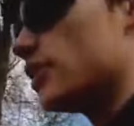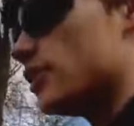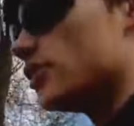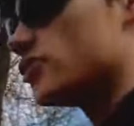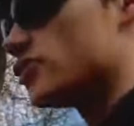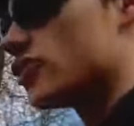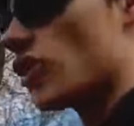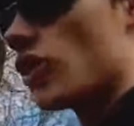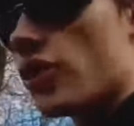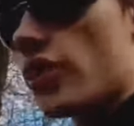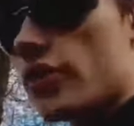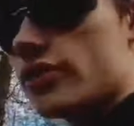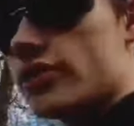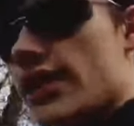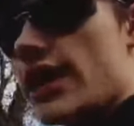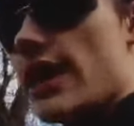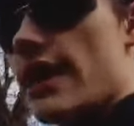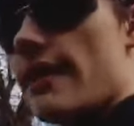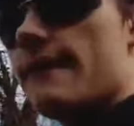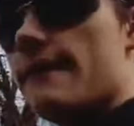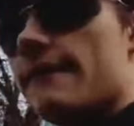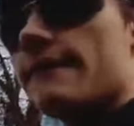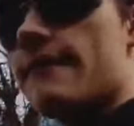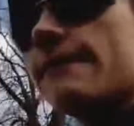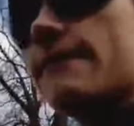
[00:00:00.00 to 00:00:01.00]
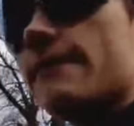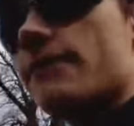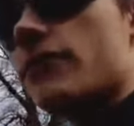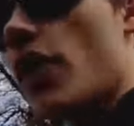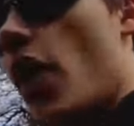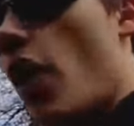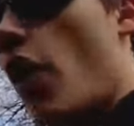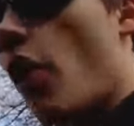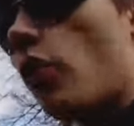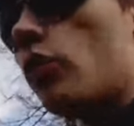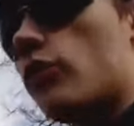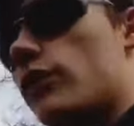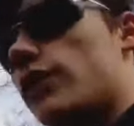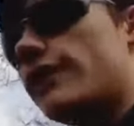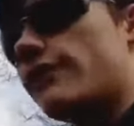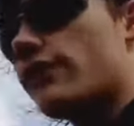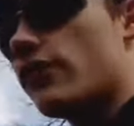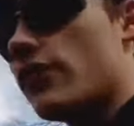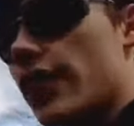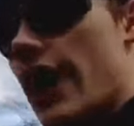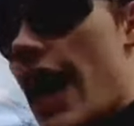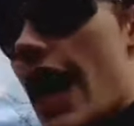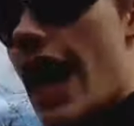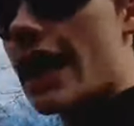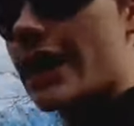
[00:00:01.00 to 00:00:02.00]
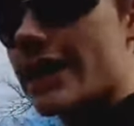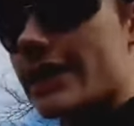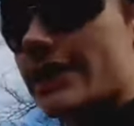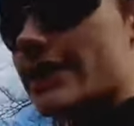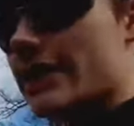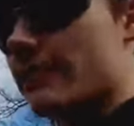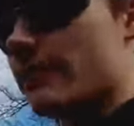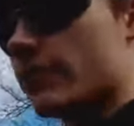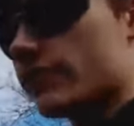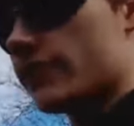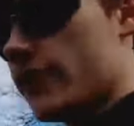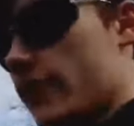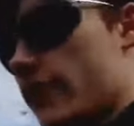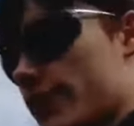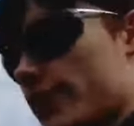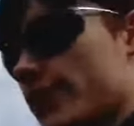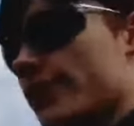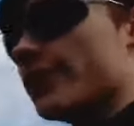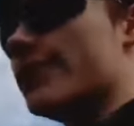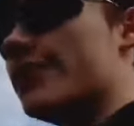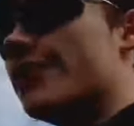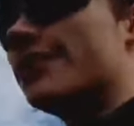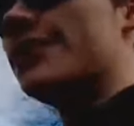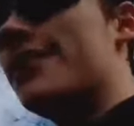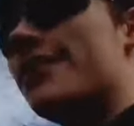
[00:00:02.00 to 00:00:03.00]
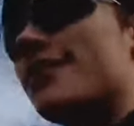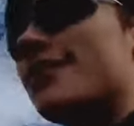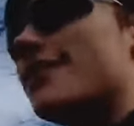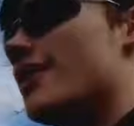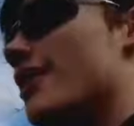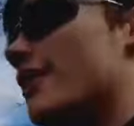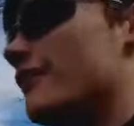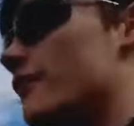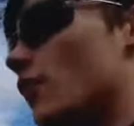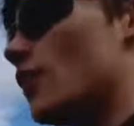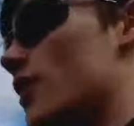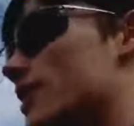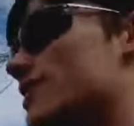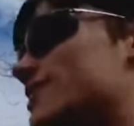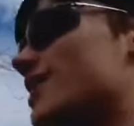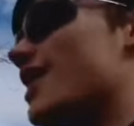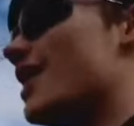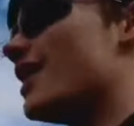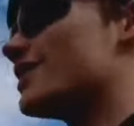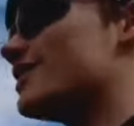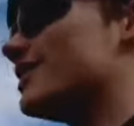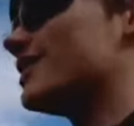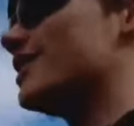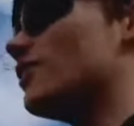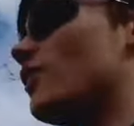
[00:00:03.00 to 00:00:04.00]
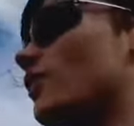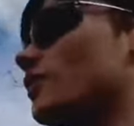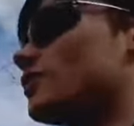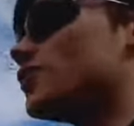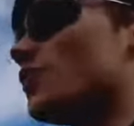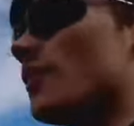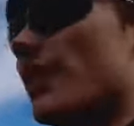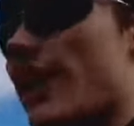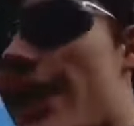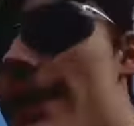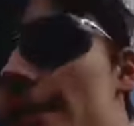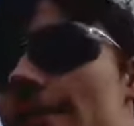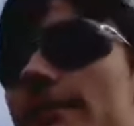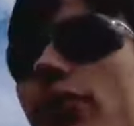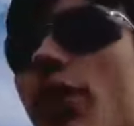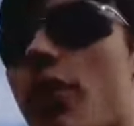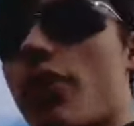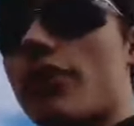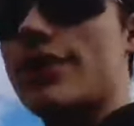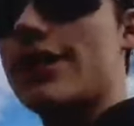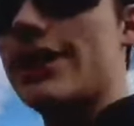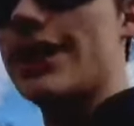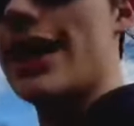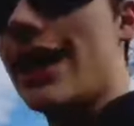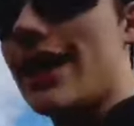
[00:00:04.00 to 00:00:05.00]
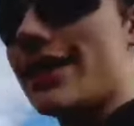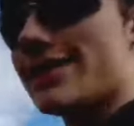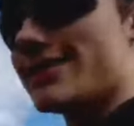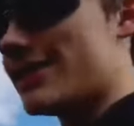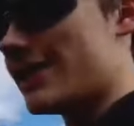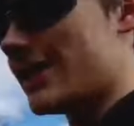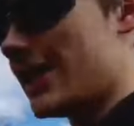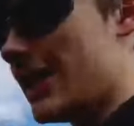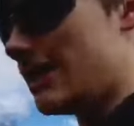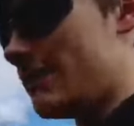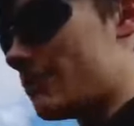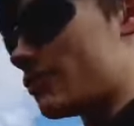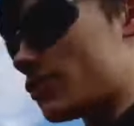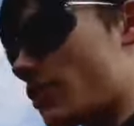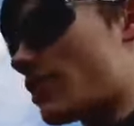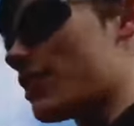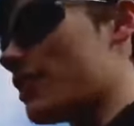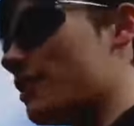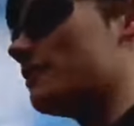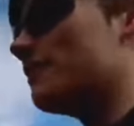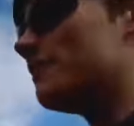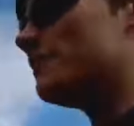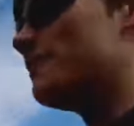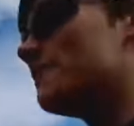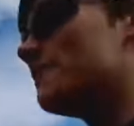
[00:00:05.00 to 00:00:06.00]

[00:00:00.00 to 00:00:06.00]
Shout out to him, not only for the editing but for the voice acting and also input he has in the game as well.